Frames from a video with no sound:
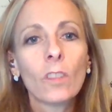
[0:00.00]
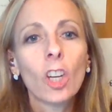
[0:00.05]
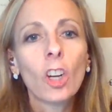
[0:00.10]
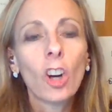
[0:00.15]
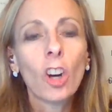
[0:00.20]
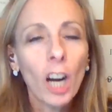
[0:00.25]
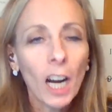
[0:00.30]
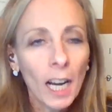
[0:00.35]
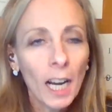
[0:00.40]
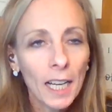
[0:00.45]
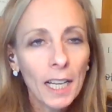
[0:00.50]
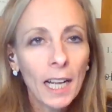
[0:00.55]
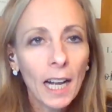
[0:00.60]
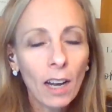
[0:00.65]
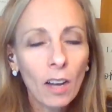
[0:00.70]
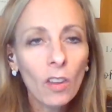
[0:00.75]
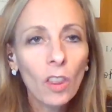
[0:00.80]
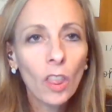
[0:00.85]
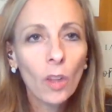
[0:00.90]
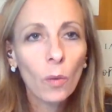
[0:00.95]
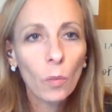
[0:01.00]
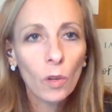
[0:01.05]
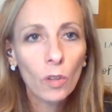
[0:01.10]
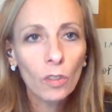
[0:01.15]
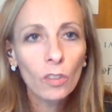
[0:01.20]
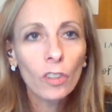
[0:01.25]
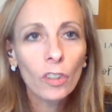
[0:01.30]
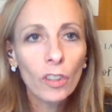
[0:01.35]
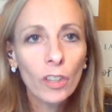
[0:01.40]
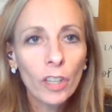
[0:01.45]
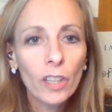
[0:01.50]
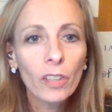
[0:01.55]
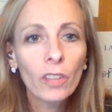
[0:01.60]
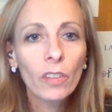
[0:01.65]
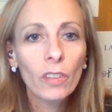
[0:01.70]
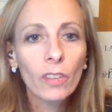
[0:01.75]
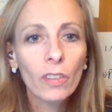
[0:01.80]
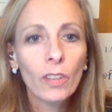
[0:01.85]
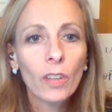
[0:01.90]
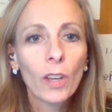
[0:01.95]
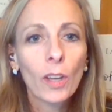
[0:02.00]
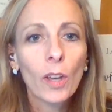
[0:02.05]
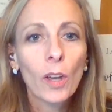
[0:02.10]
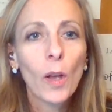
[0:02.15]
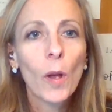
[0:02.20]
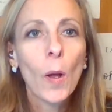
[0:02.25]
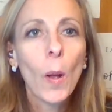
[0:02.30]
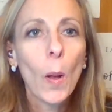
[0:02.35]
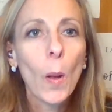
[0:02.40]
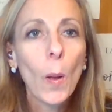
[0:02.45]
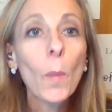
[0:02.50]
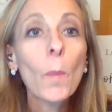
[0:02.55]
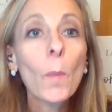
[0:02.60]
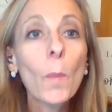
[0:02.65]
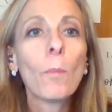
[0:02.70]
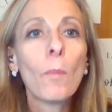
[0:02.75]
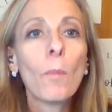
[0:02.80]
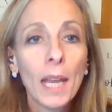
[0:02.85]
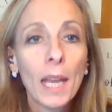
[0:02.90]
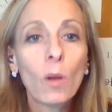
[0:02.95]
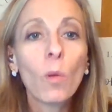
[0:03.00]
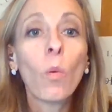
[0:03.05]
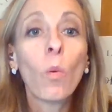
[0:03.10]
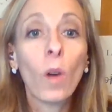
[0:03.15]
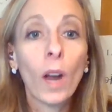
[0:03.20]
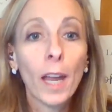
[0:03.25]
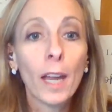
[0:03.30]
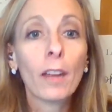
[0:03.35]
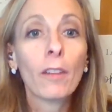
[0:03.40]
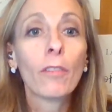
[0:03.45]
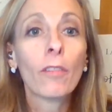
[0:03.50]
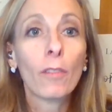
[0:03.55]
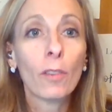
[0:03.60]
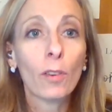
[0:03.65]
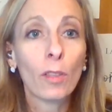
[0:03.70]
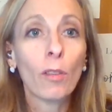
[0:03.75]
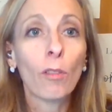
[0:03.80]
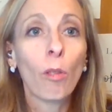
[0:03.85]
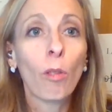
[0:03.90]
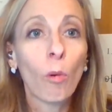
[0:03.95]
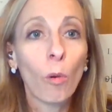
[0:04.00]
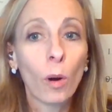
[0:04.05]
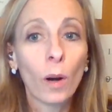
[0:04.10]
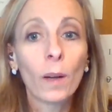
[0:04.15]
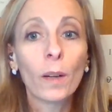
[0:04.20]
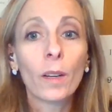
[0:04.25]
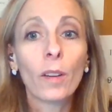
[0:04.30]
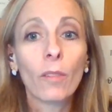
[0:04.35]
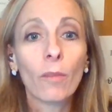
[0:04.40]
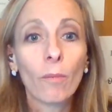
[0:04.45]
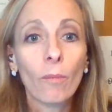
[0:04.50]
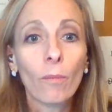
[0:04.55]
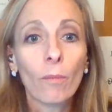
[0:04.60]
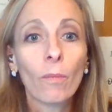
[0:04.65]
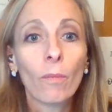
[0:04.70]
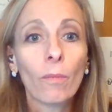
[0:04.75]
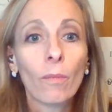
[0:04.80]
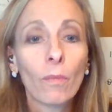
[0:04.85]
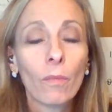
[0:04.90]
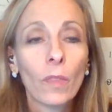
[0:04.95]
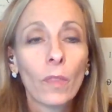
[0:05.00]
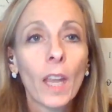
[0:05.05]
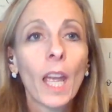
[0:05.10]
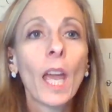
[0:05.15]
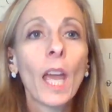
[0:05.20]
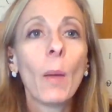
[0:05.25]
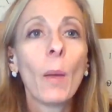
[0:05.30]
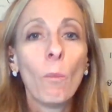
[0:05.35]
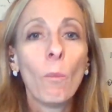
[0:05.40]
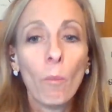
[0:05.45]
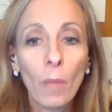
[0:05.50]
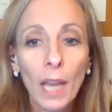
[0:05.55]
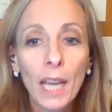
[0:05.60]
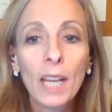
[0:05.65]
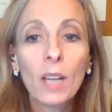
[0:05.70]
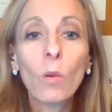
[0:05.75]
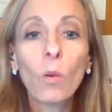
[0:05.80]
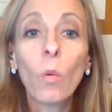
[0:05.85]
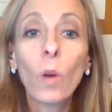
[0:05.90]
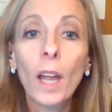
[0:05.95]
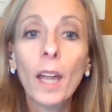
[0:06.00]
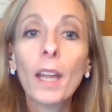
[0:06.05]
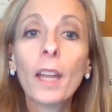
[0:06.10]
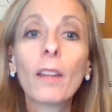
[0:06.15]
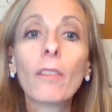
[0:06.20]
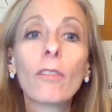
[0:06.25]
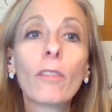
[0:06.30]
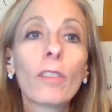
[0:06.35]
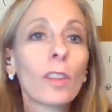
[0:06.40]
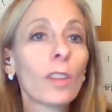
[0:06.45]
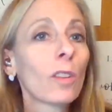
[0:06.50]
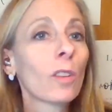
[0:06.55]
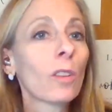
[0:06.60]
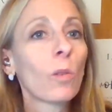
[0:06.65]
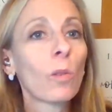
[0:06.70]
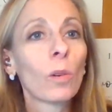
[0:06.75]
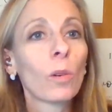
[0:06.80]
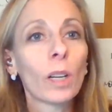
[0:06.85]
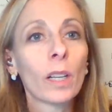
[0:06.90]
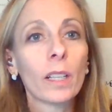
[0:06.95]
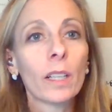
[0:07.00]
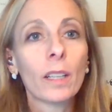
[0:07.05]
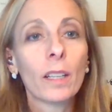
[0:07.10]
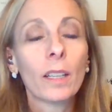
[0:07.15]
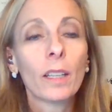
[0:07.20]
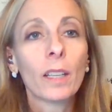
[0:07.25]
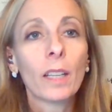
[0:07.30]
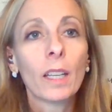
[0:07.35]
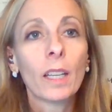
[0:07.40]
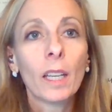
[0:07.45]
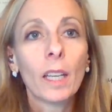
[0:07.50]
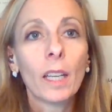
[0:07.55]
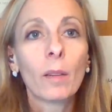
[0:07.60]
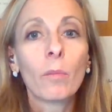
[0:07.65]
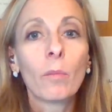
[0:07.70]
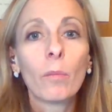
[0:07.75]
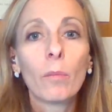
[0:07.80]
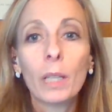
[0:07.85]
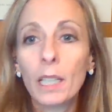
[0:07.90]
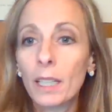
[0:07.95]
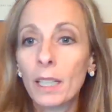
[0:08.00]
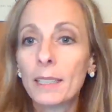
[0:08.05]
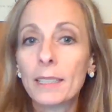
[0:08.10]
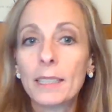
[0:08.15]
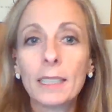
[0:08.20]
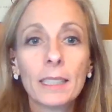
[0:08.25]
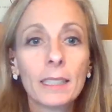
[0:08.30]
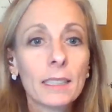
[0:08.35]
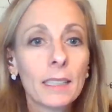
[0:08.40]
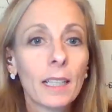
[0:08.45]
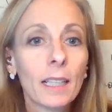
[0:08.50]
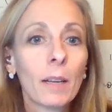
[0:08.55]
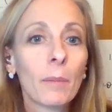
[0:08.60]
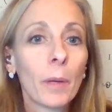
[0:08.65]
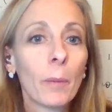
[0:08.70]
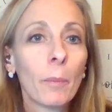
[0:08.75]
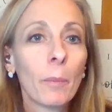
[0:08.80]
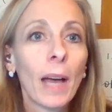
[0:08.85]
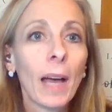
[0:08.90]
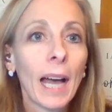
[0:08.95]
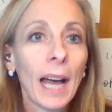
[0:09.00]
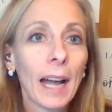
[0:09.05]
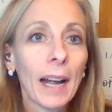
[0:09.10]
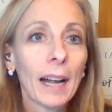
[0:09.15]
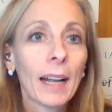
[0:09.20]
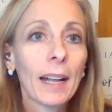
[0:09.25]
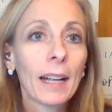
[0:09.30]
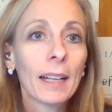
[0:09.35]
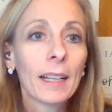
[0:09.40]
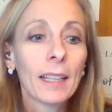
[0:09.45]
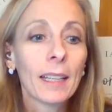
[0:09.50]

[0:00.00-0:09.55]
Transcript: crying out in the wilderness Make way for the Lord. Make way for the Lord because he's coming back.